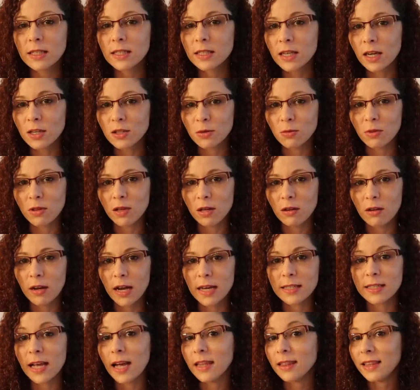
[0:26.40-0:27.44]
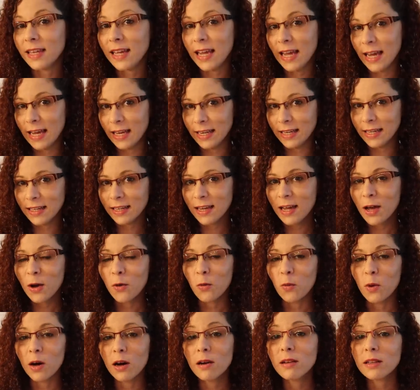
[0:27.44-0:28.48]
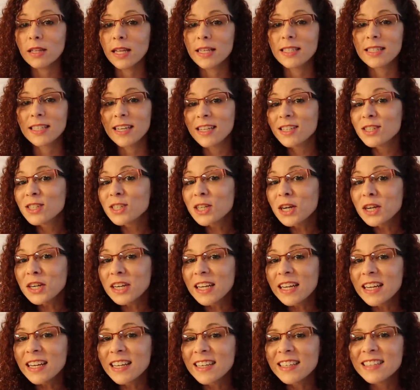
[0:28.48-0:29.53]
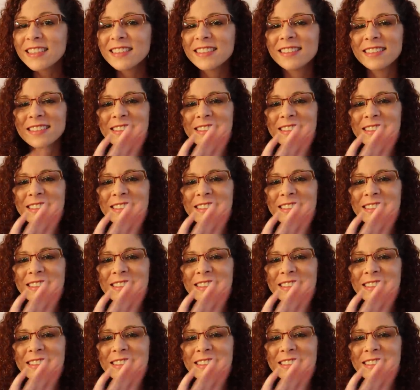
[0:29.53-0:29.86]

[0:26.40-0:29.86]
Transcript: discuss with you guys at the end. Well, let's get started.